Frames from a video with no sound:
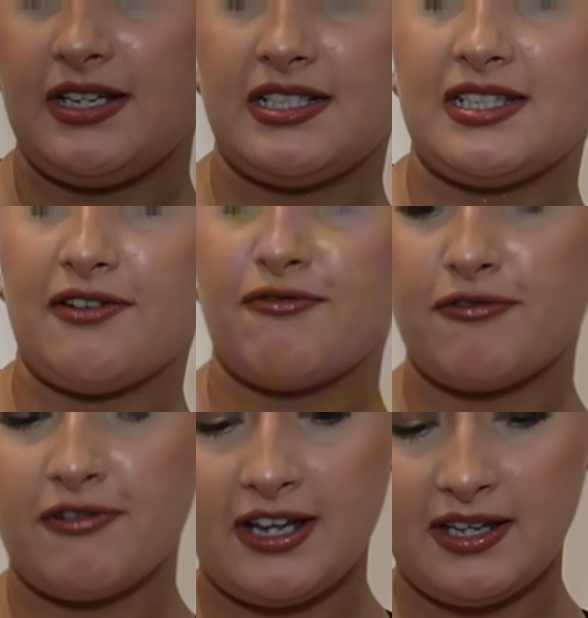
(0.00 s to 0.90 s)
It's like
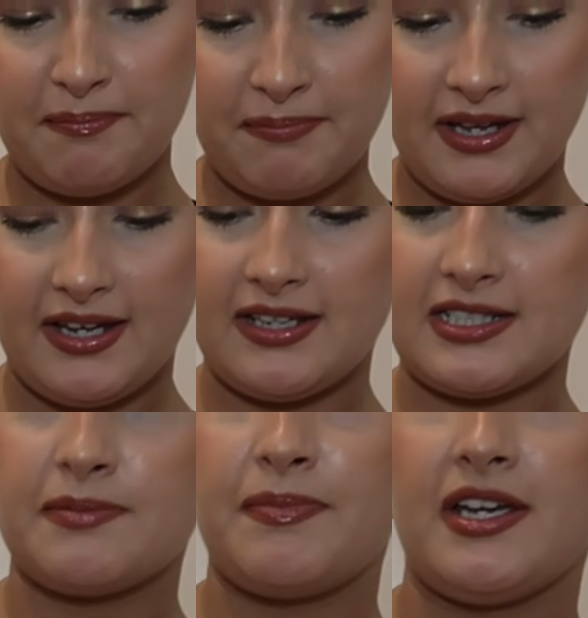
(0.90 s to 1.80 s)
really big and
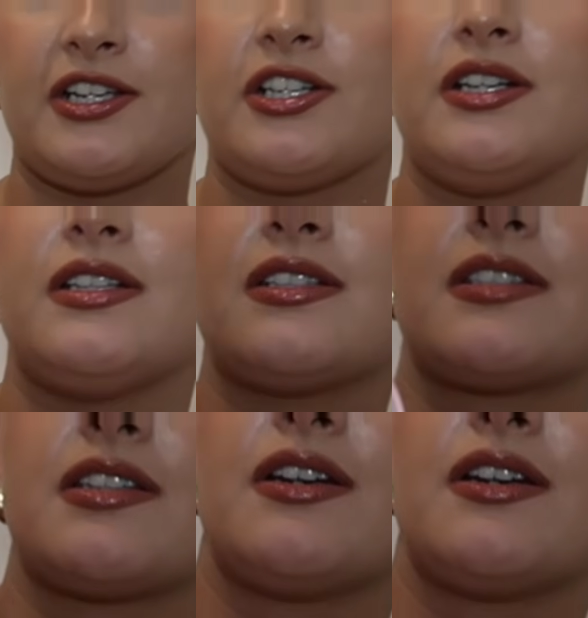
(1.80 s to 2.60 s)
spacious,